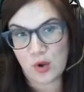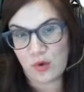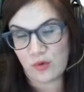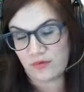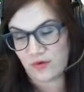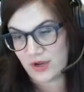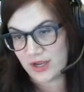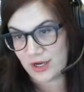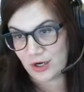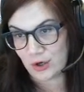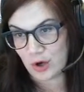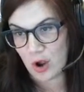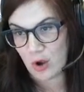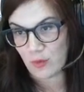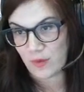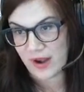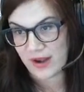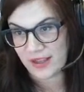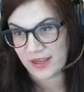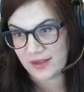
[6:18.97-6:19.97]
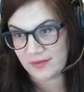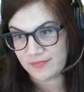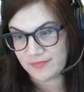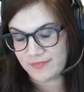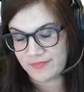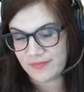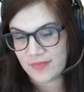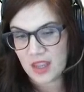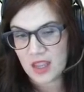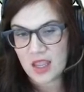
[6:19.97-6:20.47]
over here already.
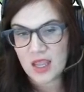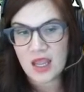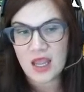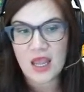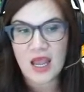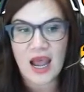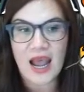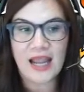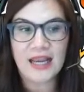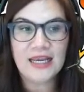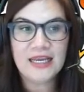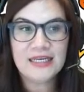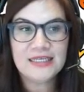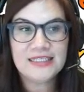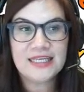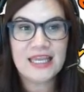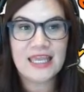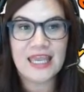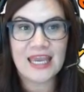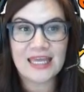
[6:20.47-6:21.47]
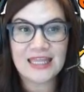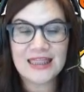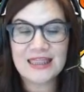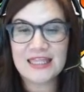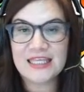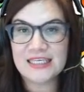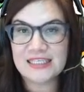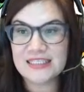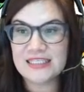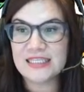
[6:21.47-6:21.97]
I need to get
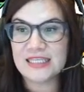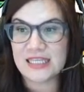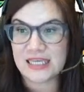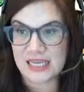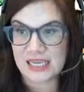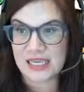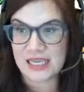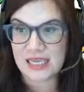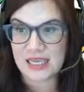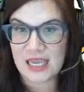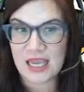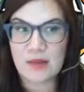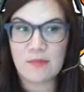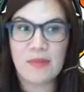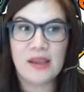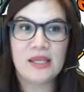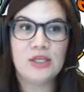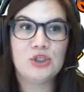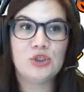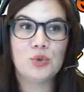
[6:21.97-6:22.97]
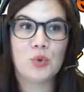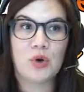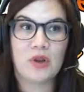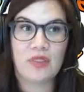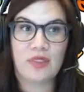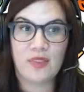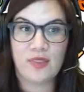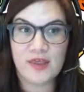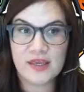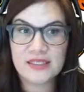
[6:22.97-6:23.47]
this link and make sure
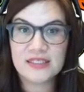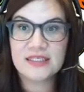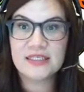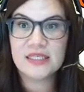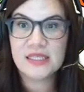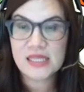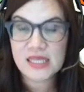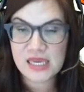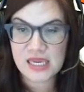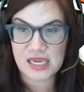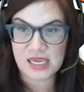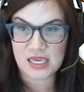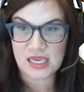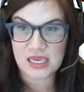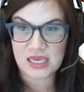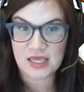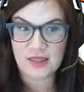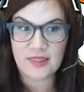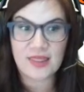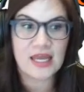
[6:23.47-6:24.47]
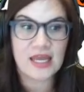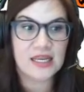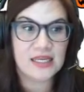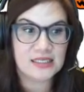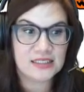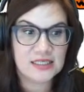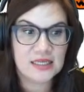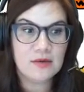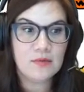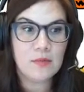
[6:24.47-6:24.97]
this link that
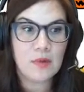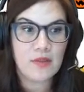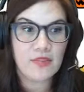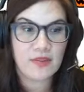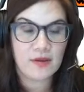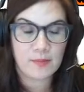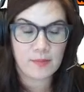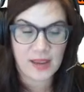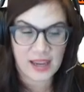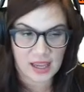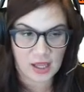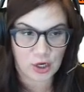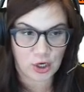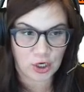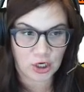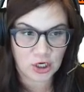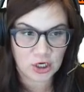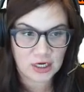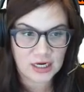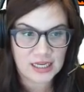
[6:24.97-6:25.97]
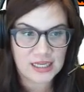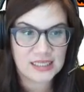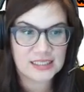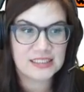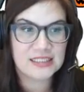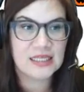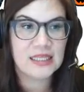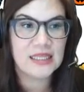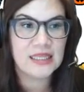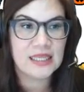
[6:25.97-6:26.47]
is in the banner is
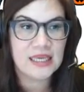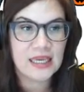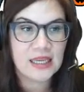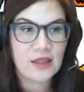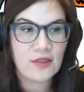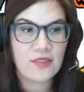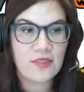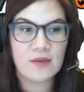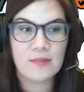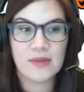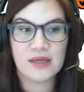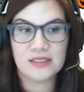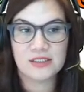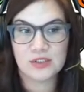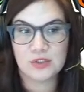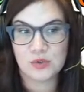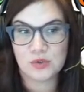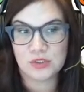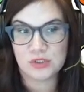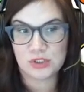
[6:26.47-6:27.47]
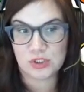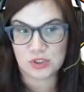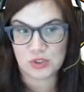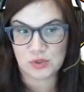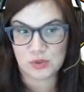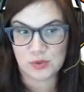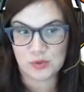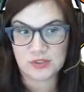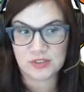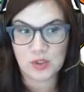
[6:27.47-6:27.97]
the link that my students
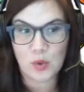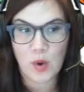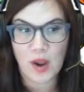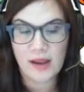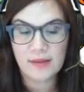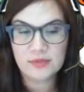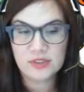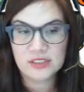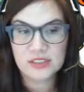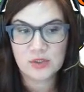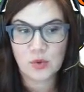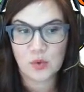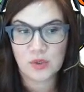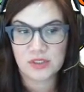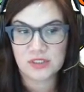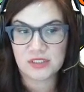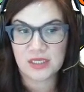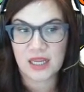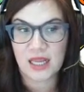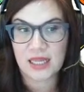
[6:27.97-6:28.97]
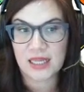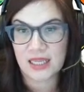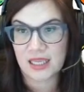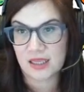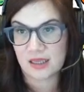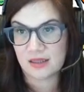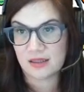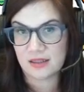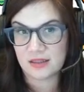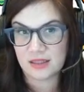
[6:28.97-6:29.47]
use. So I'm just going to
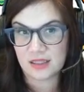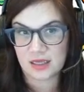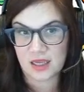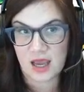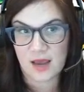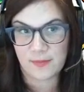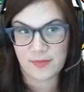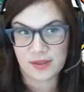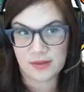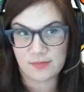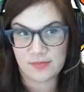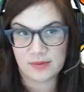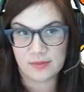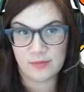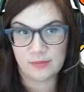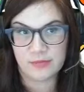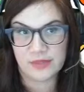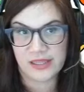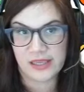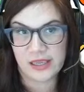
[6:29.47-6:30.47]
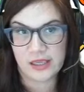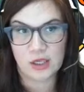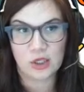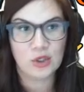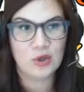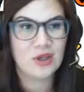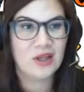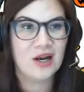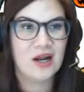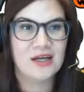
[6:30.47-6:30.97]
click the copy link.
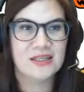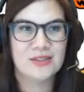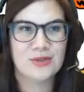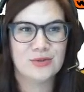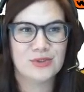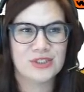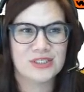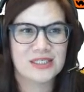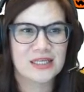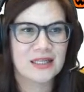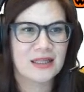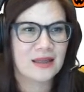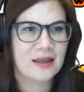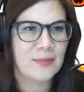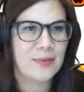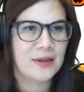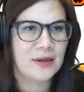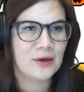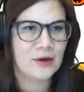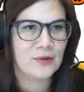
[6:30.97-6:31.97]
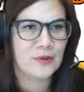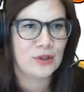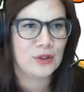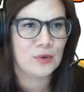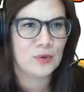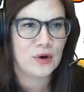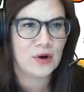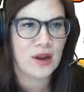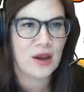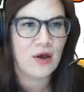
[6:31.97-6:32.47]
You can also just click up here in the
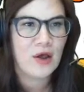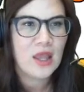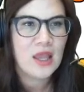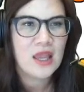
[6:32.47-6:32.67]
U R L.